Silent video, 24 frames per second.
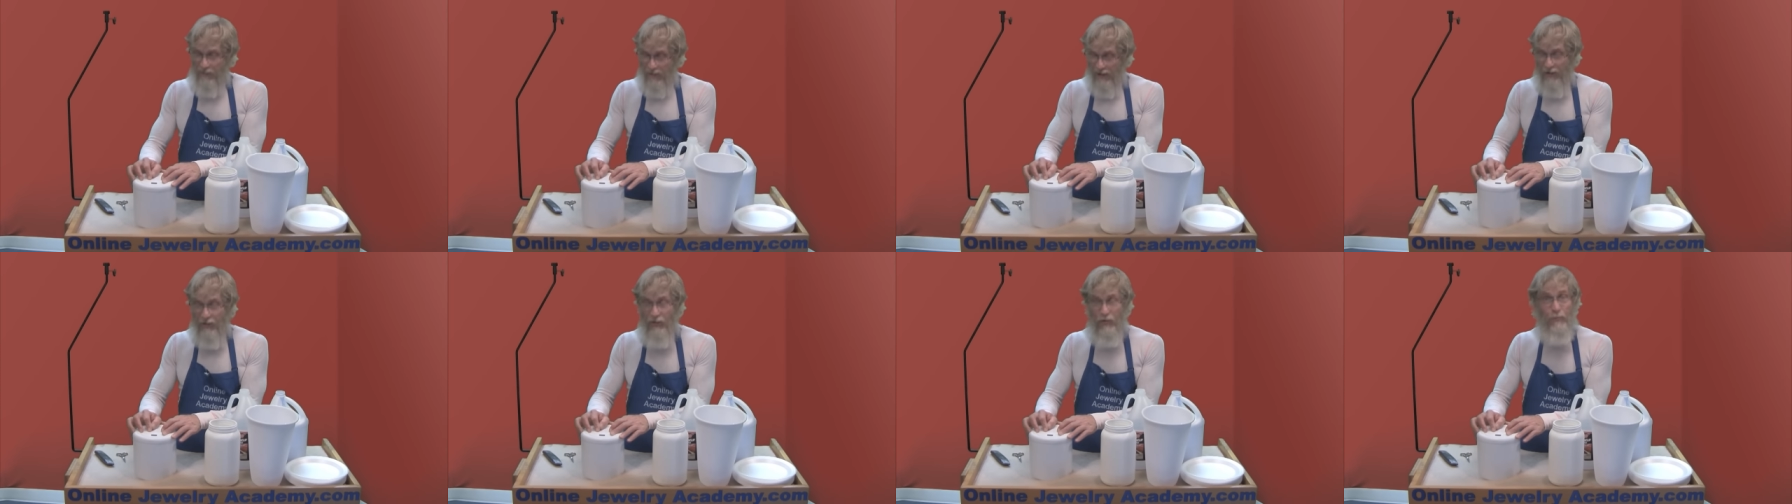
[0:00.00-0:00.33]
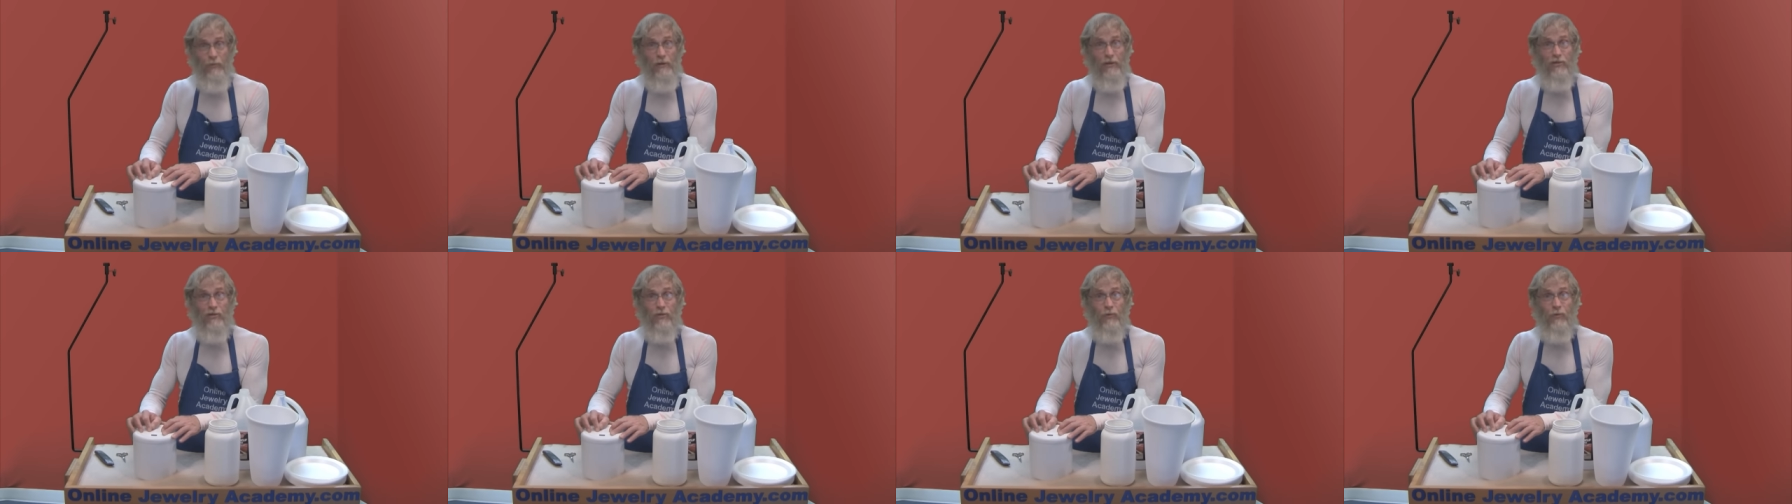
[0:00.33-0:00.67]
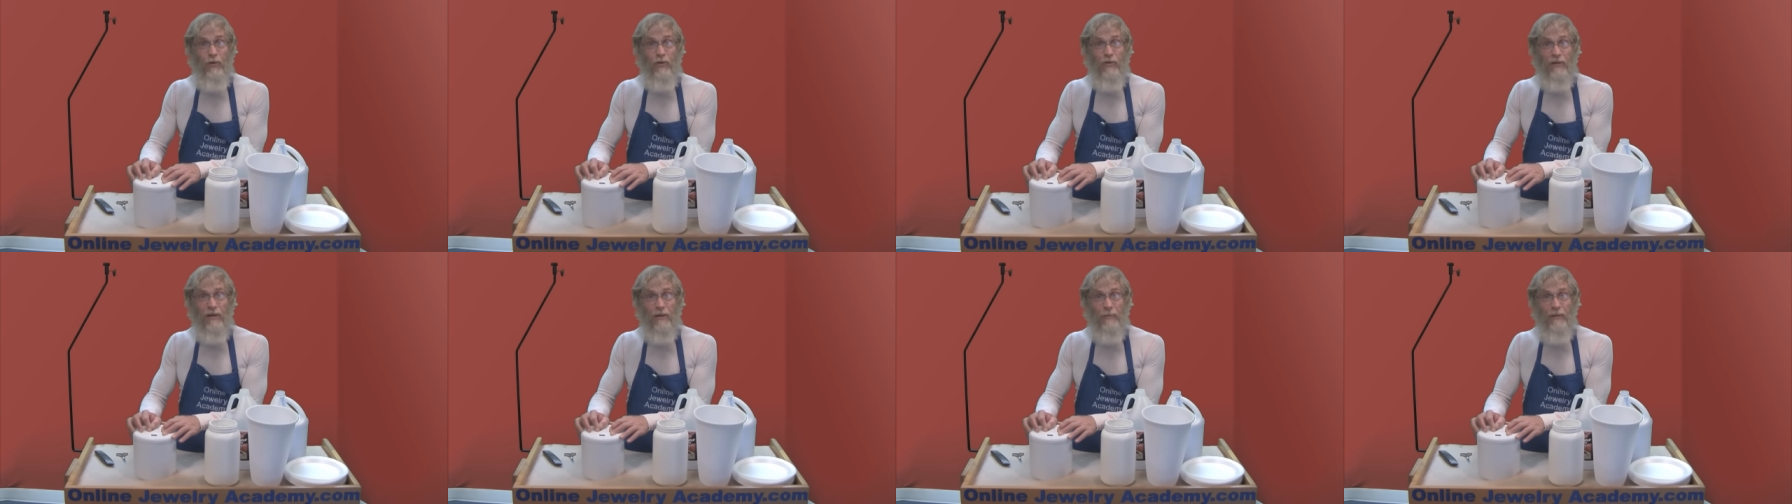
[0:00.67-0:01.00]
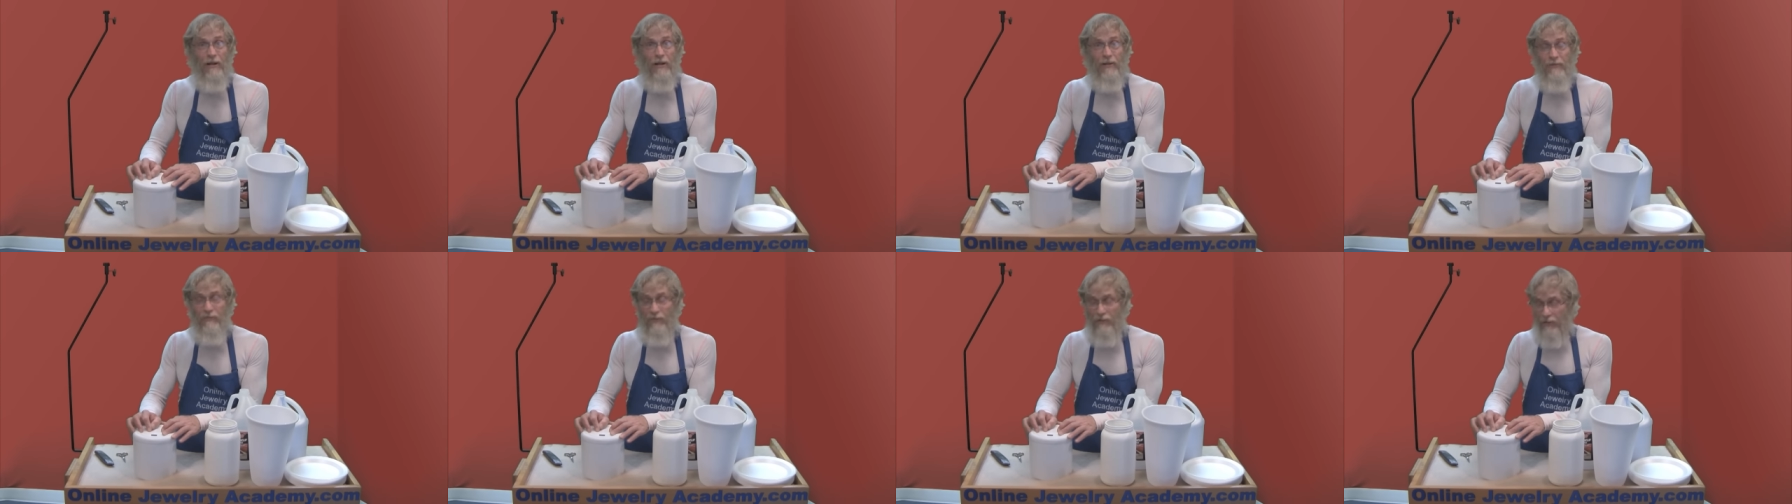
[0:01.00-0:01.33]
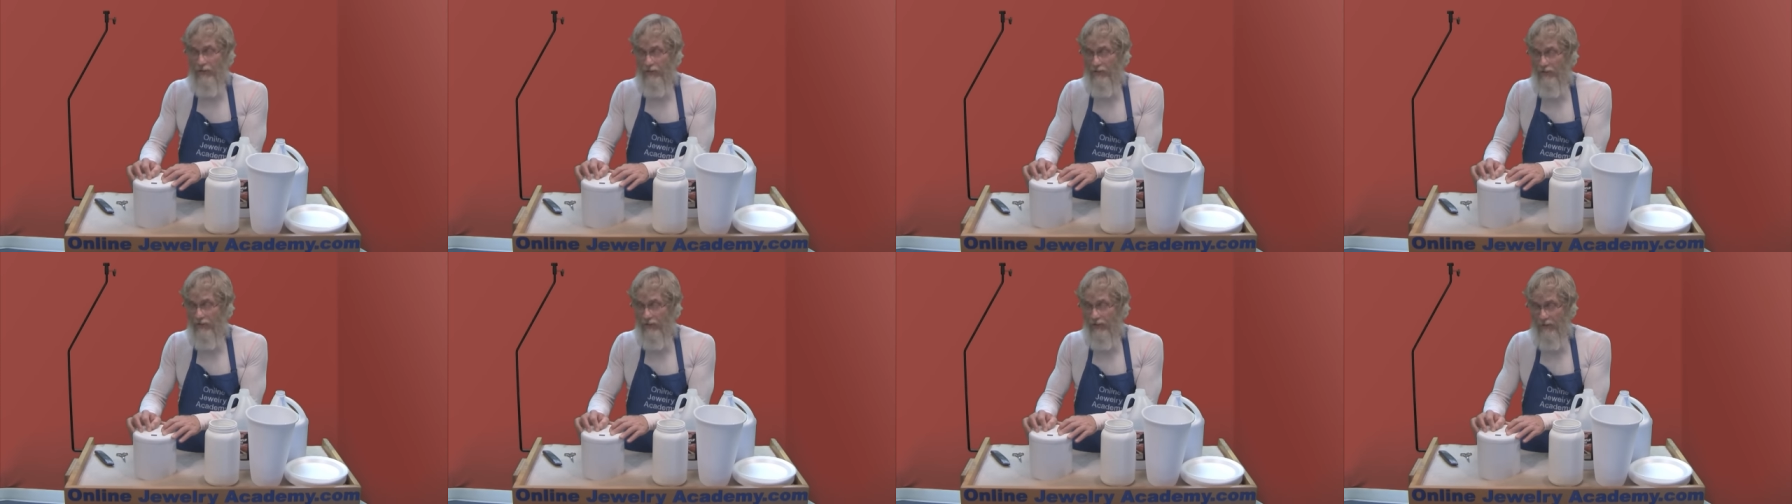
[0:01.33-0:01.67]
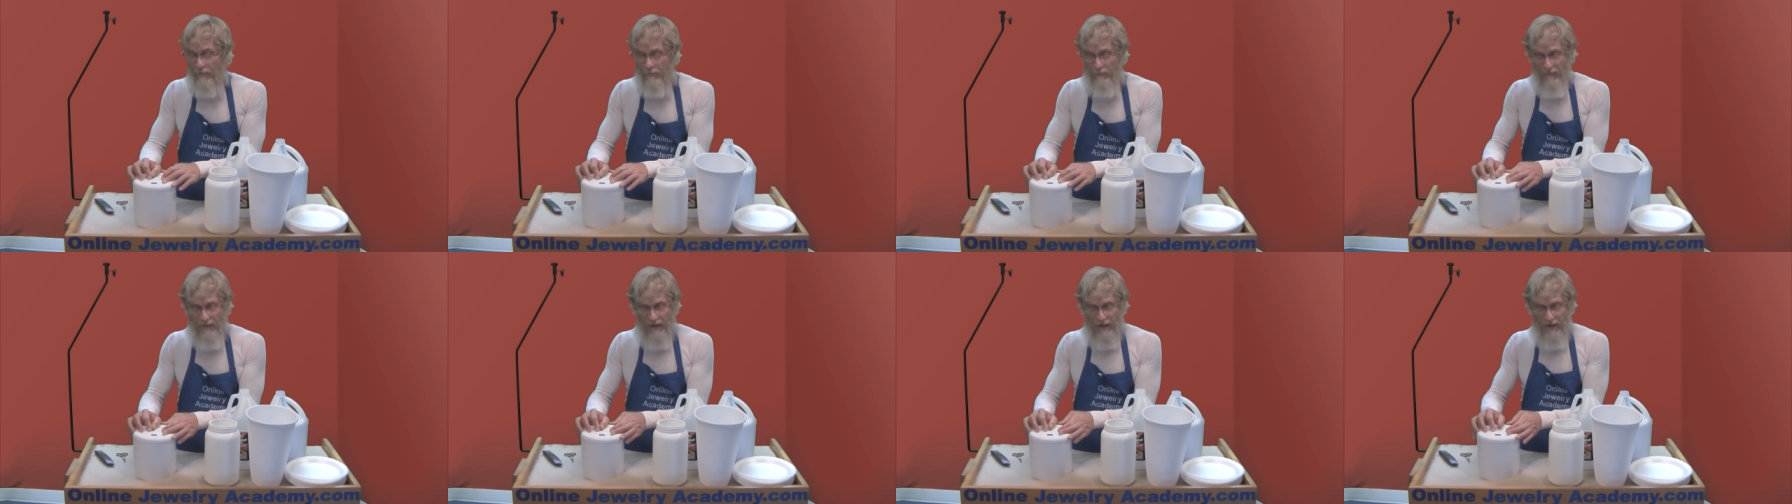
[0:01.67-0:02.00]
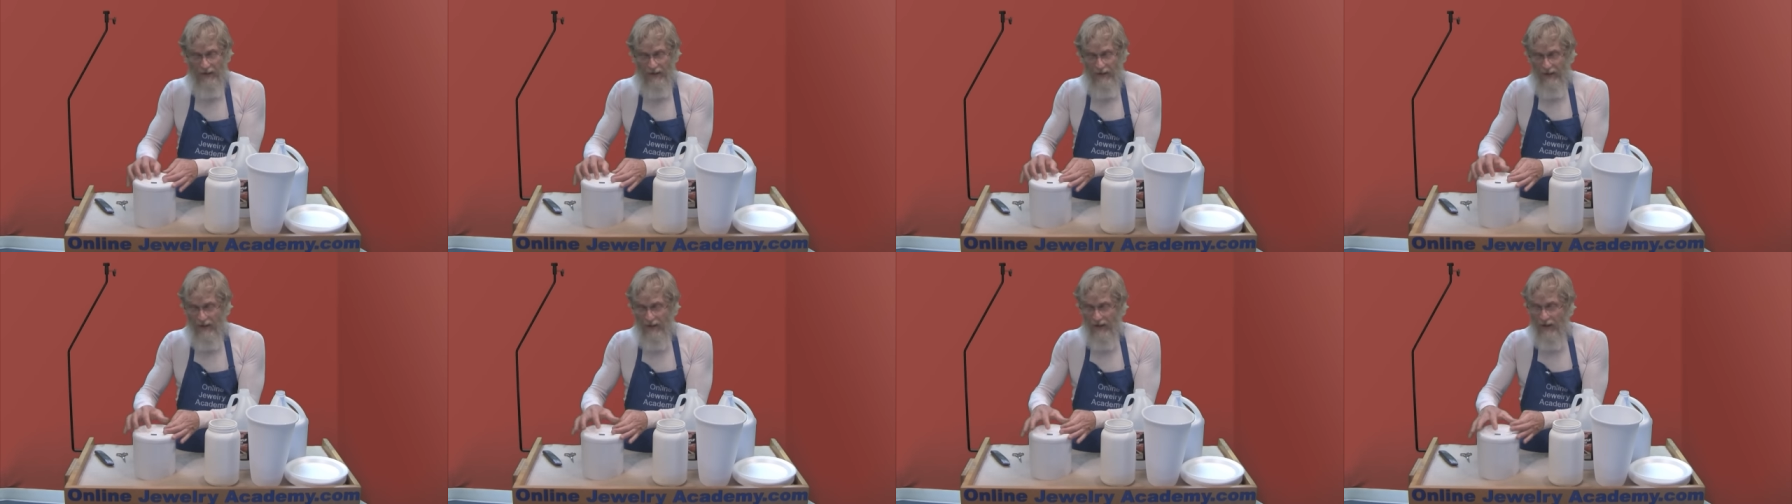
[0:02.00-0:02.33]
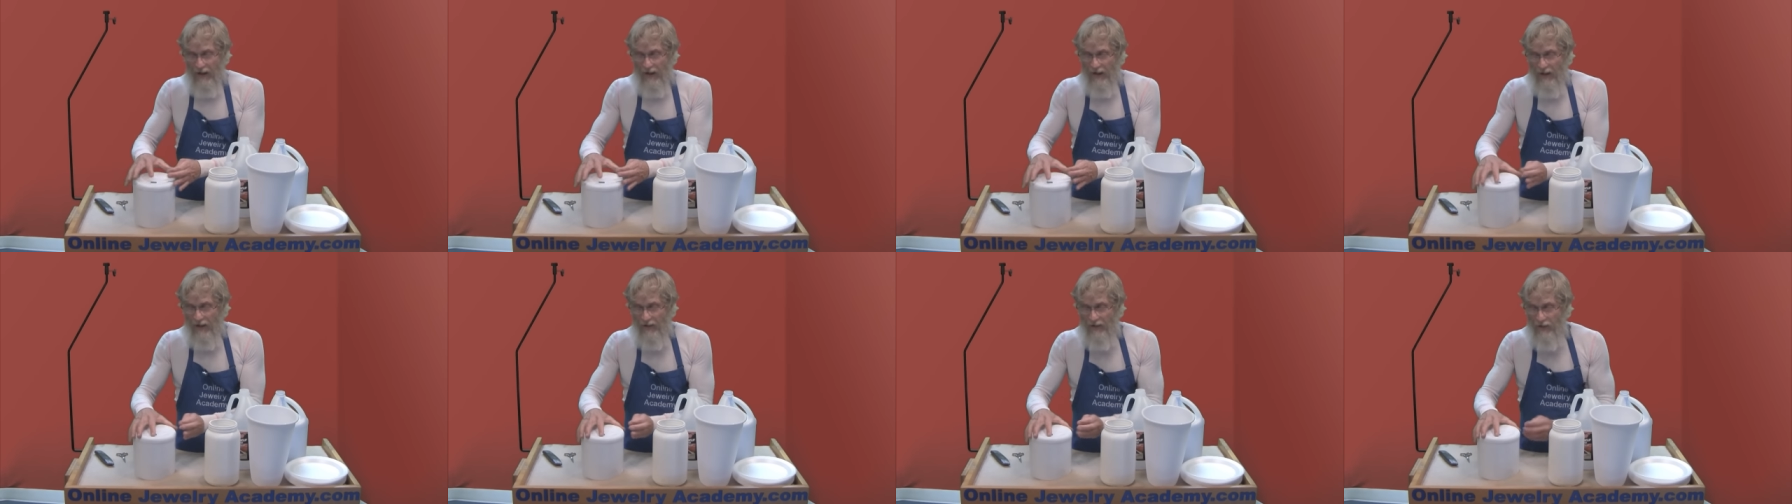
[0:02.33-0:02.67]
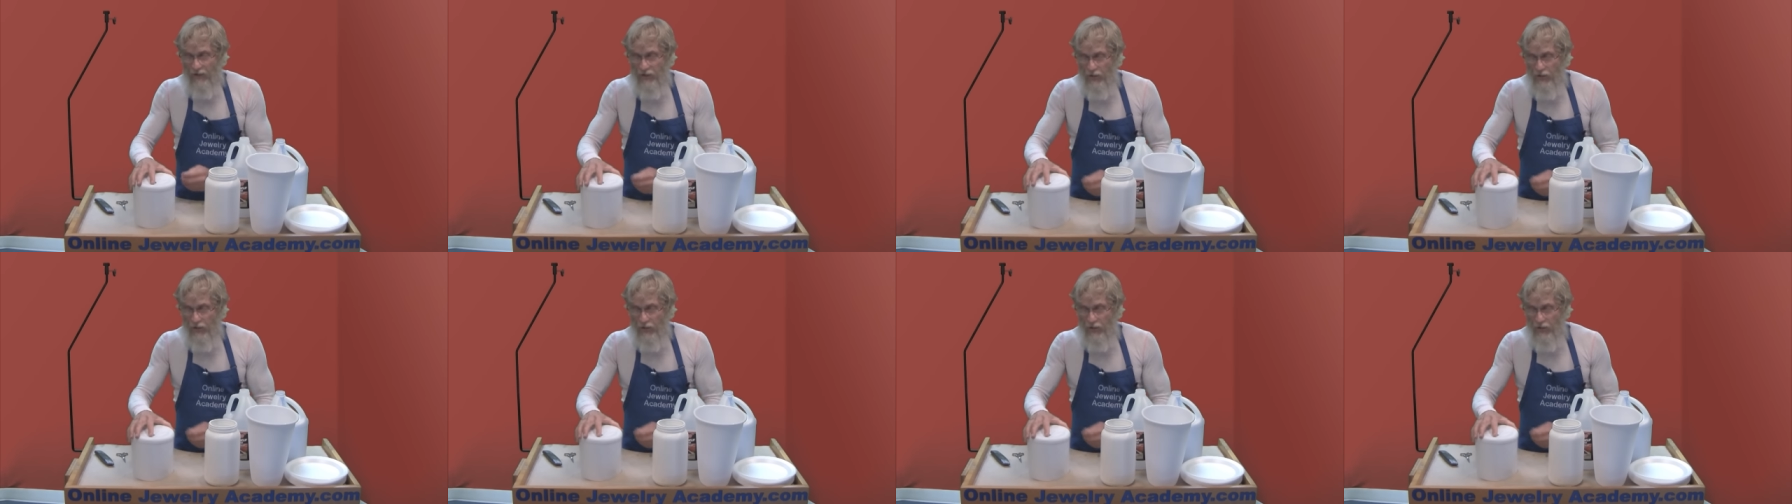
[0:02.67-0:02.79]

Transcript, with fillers: and your picture won't come out very good. On the